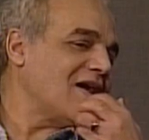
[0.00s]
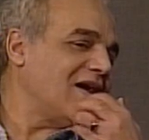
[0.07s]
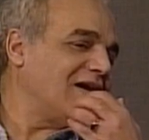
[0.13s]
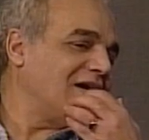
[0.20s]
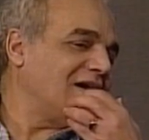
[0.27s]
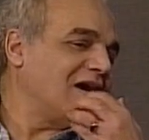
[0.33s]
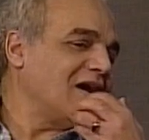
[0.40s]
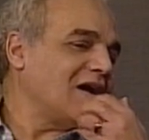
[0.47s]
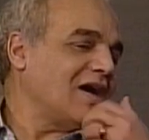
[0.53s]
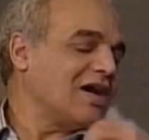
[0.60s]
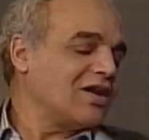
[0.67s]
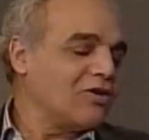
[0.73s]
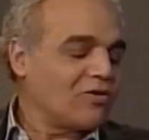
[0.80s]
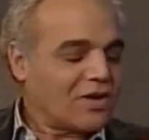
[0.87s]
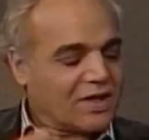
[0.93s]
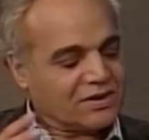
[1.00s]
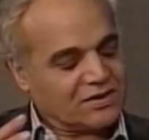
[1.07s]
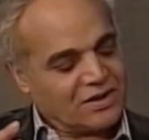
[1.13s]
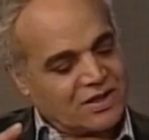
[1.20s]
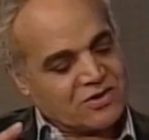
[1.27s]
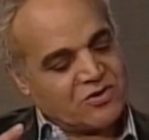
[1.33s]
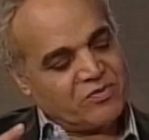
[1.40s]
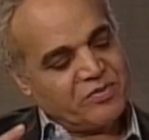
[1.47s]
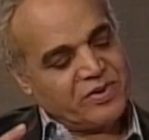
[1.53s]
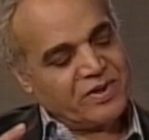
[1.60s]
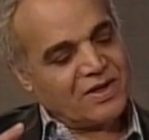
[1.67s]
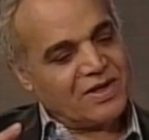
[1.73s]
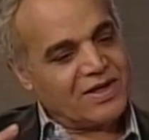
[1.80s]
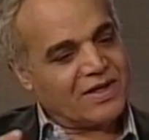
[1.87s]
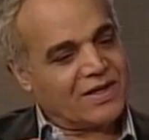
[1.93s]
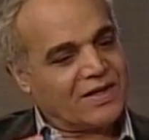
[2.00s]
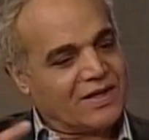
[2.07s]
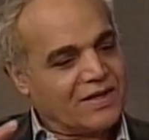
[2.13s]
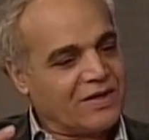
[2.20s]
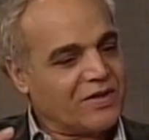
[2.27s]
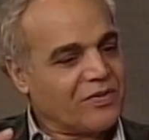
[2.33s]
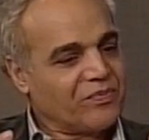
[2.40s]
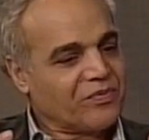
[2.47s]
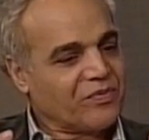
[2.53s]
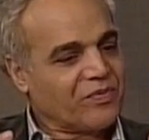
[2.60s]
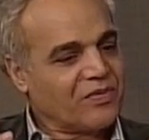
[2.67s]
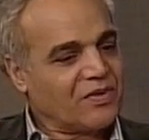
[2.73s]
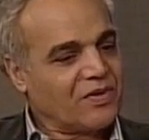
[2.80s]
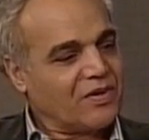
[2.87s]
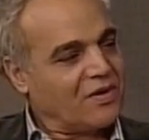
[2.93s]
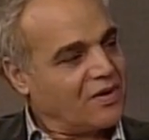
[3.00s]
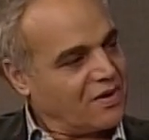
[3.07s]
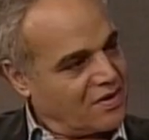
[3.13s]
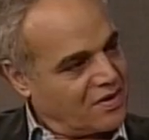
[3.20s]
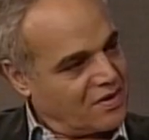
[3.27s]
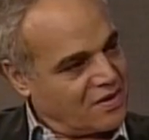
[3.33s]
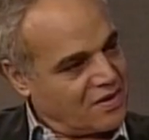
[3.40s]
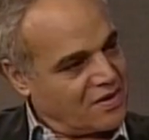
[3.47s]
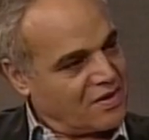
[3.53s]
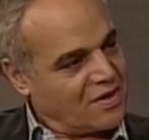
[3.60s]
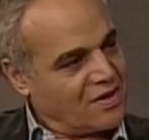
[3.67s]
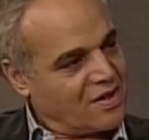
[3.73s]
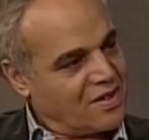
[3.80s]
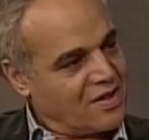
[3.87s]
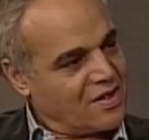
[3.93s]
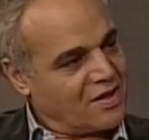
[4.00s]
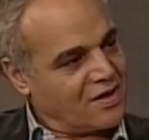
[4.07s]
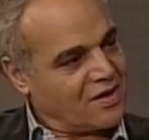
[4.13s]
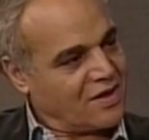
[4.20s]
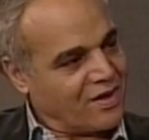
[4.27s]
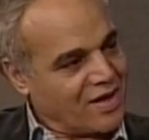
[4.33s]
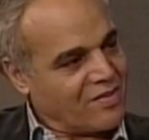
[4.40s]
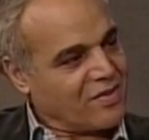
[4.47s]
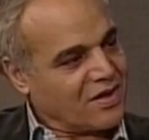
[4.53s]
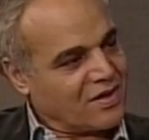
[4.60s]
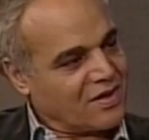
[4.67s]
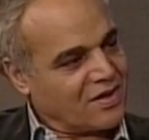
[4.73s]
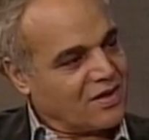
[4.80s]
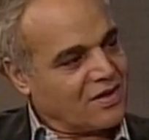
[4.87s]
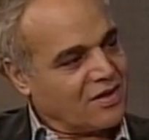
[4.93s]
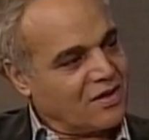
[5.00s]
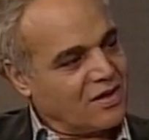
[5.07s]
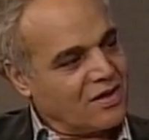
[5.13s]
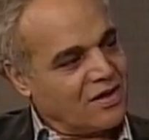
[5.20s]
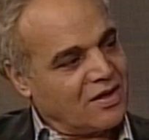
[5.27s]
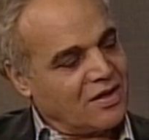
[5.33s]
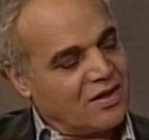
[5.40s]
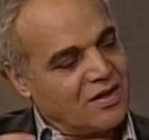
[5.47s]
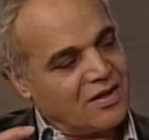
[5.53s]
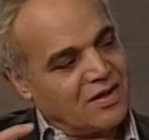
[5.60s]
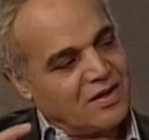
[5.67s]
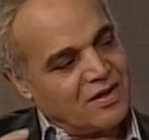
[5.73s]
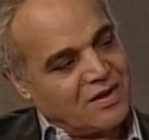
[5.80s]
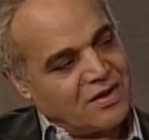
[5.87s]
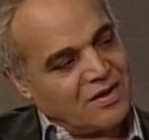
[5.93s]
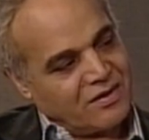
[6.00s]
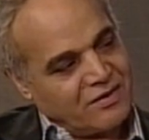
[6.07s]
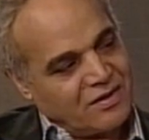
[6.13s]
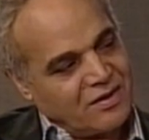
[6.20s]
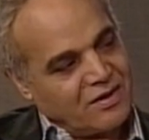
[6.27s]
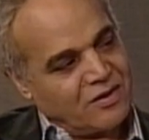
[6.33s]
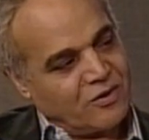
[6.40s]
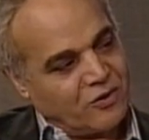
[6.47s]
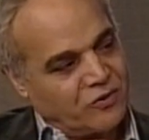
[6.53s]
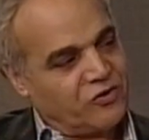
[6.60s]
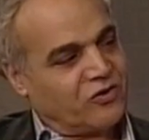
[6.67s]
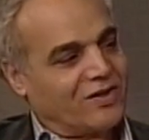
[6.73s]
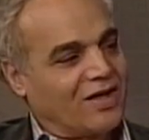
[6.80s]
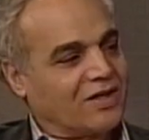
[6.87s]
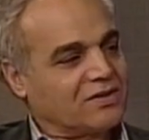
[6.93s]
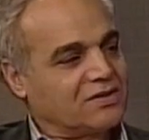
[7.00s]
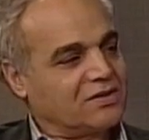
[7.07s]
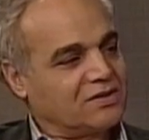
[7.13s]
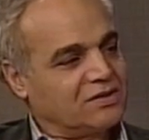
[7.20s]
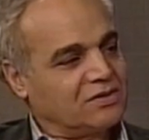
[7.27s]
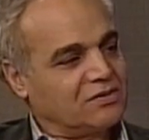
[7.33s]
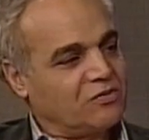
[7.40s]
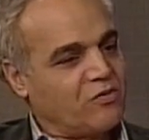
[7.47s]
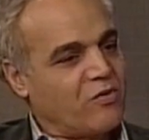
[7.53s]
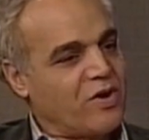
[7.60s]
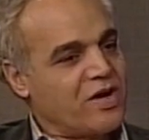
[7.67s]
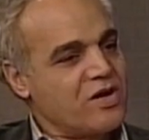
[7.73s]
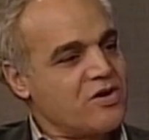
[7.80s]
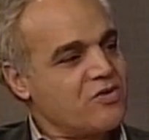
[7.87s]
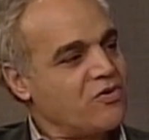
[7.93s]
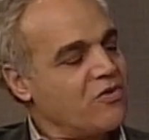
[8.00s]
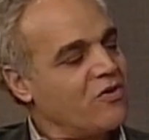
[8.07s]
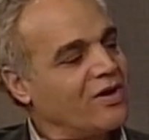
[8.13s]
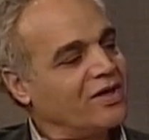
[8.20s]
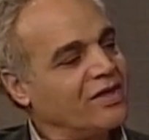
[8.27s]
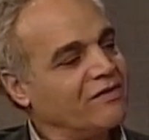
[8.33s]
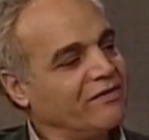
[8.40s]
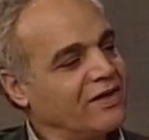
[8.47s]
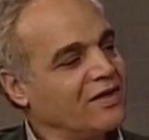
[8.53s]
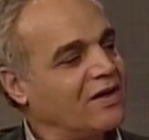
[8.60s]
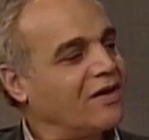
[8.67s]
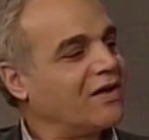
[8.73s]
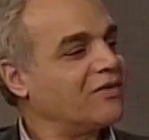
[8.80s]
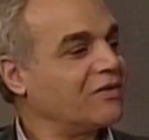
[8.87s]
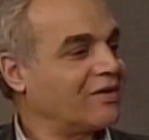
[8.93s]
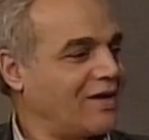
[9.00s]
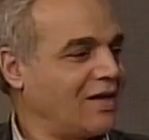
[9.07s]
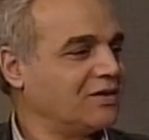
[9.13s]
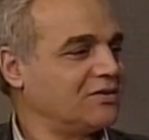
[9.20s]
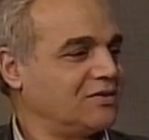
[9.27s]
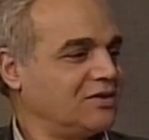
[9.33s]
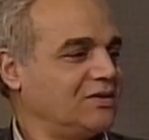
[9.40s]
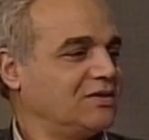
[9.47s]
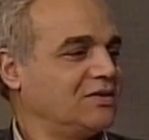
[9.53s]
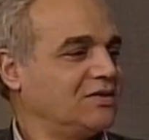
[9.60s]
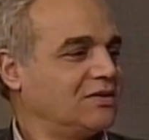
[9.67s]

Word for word: I, I, I, look at uh, compare like uh, uh, the, the, the, economic uh, orthodox. Mm-hmm. When you go and invade another country,